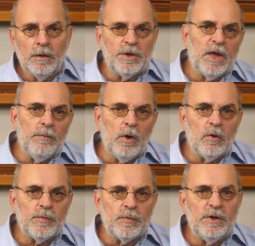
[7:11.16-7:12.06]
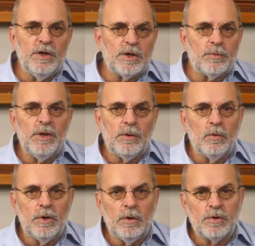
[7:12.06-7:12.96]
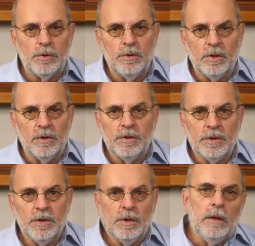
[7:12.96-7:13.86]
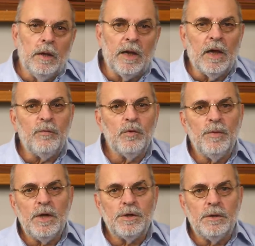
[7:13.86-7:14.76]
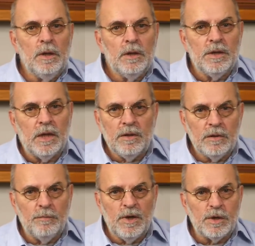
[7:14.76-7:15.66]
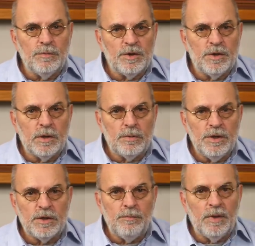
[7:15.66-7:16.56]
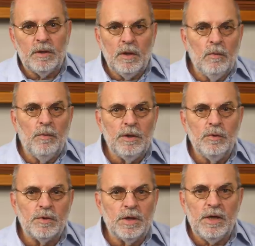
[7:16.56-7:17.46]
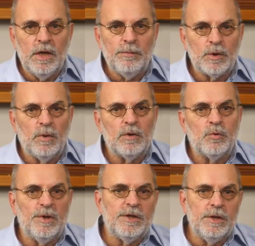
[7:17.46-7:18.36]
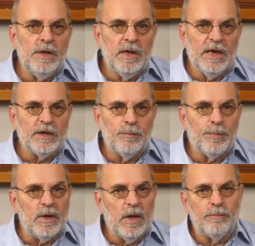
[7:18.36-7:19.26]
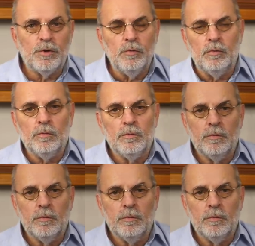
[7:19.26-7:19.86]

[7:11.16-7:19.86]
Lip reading: The same goes for the discrete audio circuits. I have to mention that the measurements decrease a bit when using the MS120 as a preamp too.